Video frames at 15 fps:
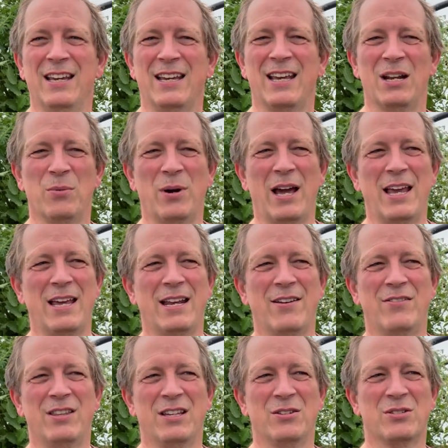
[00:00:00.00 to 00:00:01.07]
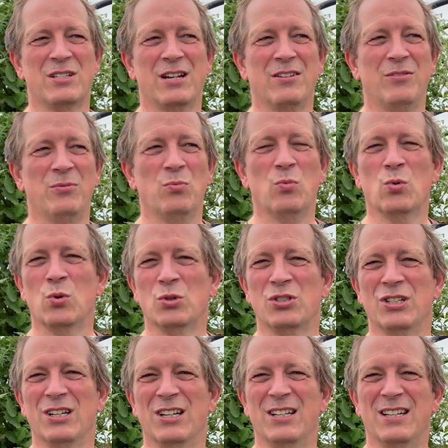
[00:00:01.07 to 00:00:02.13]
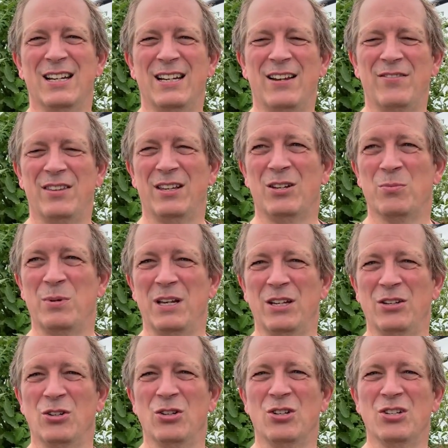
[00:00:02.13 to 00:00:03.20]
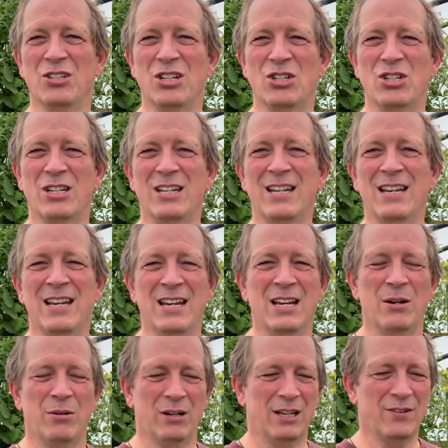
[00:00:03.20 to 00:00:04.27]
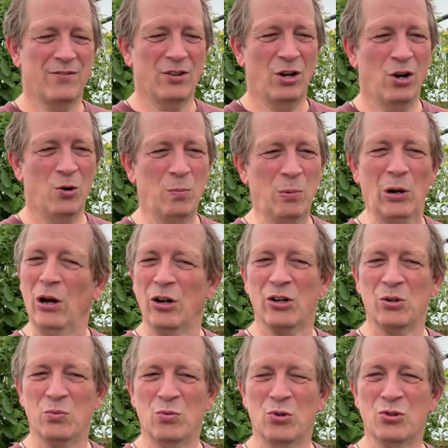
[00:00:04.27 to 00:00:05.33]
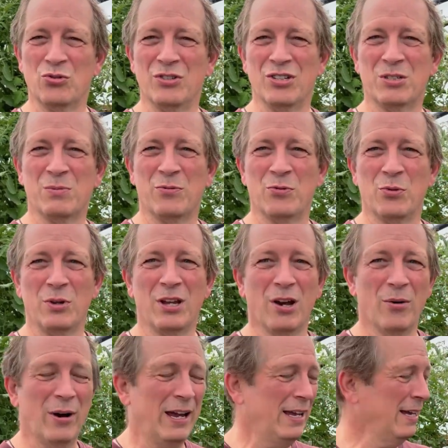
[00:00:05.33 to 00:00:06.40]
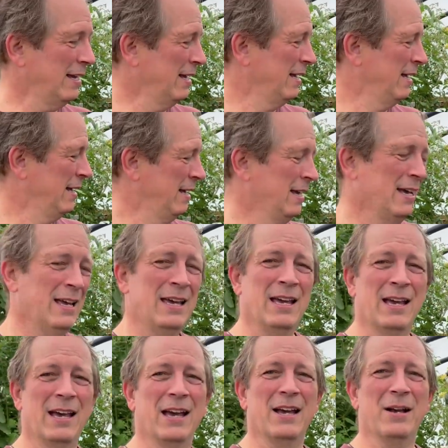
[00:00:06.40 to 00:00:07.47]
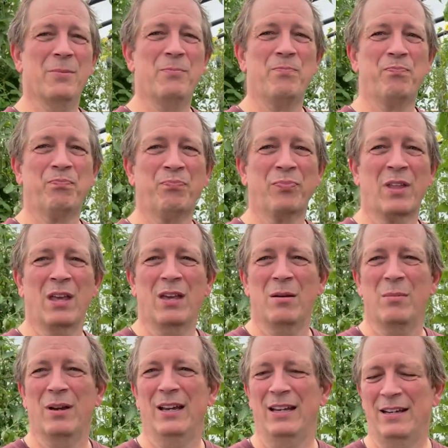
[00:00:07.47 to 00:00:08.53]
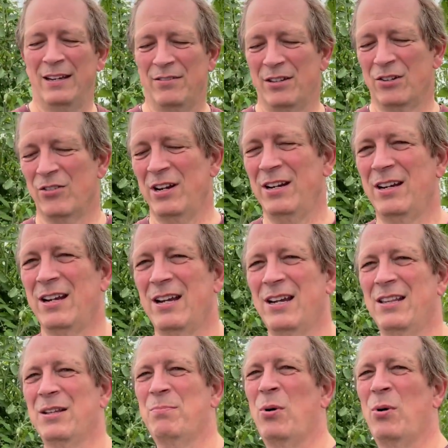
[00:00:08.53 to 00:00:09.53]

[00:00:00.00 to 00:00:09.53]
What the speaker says: get away and everything will stay watered and everything will be in good condition. I'm going to give the whole plot a good watering just before we go away. But here in the green, in the